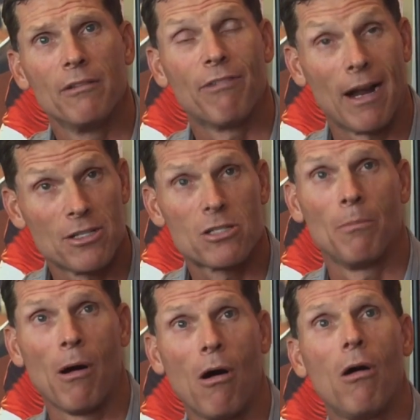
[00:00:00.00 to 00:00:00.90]
Finds the
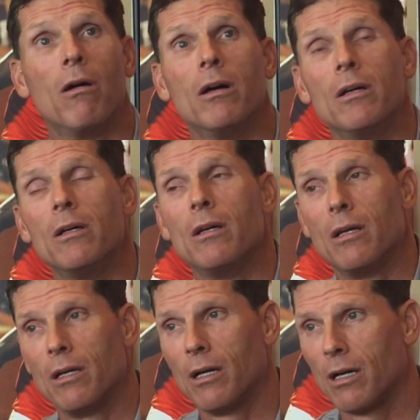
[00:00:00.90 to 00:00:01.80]
ball.
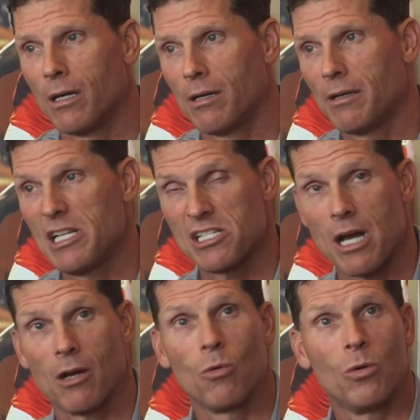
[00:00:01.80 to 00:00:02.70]
He's
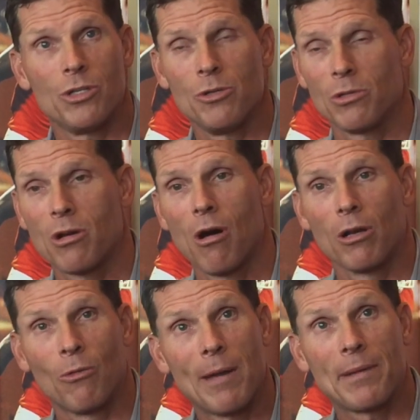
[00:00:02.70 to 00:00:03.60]
not what you would call
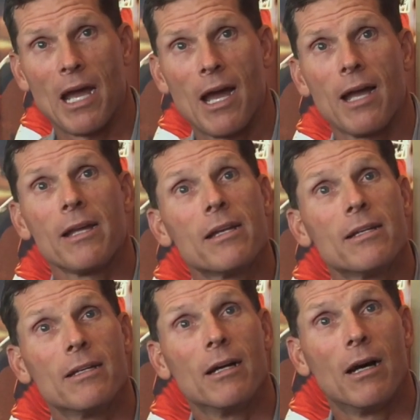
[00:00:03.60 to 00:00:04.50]
a rep guy
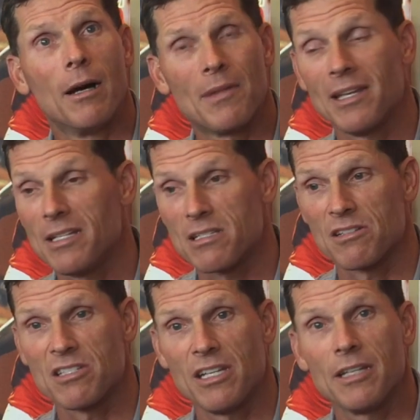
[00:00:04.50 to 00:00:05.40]
that needs to
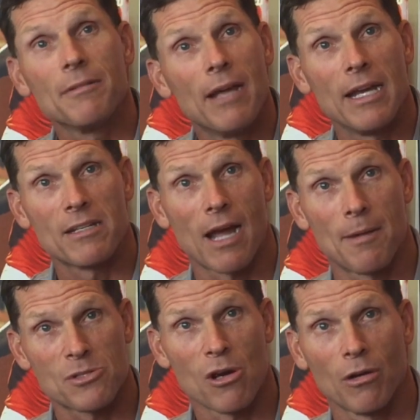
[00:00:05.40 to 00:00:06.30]
see it eight
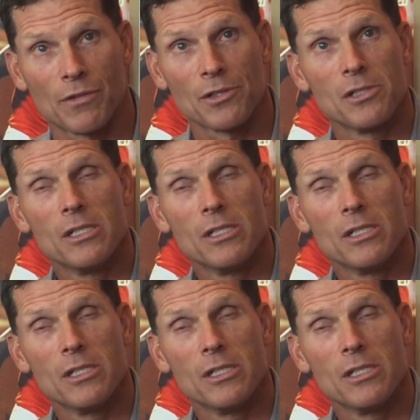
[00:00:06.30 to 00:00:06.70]
times over.